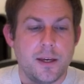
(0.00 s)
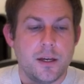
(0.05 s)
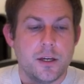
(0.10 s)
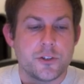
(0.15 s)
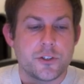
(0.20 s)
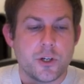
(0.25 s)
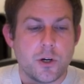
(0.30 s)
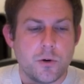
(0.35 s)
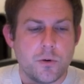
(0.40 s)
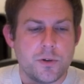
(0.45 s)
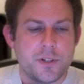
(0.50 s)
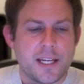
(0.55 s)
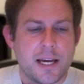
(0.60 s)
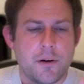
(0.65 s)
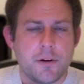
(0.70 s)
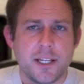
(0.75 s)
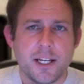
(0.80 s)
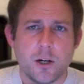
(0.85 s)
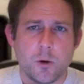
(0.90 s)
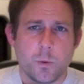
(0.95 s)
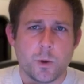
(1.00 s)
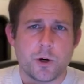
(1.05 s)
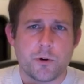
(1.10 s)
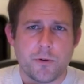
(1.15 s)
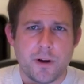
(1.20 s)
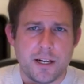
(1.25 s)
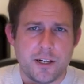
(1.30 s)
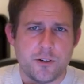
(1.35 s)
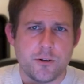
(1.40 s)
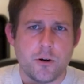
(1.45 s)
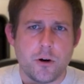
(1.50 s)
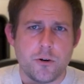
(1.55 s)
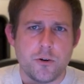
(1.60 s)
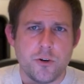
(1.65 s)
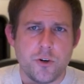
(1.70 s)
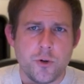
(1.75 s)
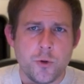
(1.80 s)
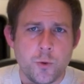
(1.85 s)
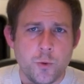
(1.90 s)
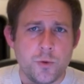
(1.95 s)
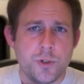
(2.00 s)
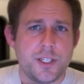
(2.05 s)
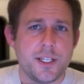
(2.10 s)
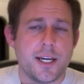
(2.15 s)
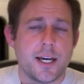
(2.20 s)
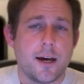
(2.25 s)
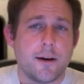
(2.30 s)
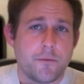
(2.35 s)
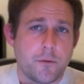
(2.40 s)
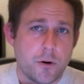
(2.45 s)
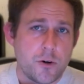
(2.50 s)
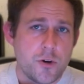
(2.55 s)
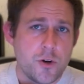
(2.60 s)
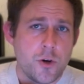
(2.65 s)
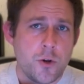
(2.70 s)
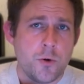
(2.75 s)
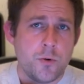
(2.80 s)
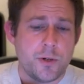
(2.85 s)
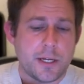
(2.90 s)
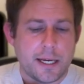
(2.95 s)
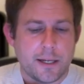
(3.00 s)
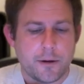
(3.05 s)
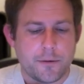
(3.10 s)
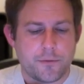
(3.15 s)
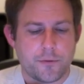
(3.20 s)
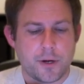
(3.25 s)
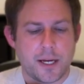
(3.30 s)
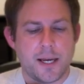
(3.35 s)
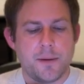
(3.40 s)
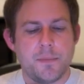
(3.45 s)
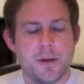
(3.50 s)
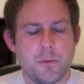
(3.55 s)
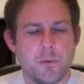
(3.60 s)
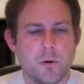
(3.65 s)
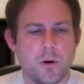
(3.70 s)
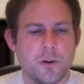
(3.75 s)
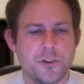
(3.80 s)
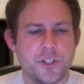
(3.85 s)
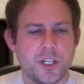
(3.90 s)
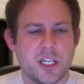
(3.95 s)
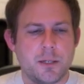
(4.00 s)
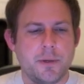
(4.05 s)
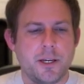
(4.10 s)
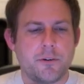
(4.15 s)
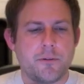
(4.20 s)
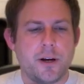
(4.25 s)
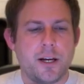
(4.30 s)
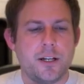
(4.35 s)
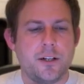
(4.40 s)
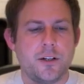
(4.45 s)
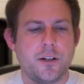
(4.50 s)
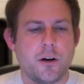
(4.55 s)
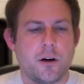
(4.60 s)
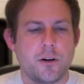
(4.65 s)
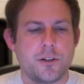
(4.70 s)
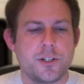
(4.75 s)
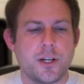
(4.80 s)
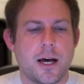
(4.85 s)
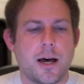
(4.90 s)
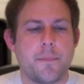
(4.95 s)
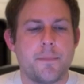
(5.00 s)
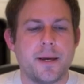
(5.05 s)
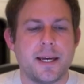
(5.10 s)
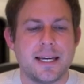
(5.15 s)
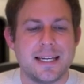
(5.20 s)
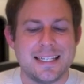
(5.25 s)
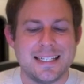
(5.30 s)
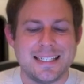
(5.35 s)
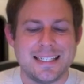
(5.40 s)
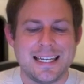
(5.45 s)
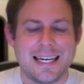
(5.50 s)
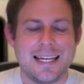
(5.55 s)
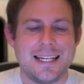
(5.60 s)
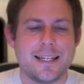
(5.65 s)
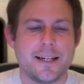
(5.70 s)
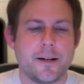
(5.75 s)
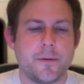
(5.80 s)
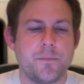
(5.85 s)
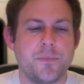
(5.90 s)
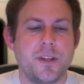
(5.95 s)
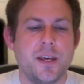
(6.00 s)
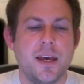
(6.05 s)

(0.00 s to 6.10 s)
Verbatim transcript: So down here, we're creating our new DF, our new data frame, and we're also gonna be creating our topic data.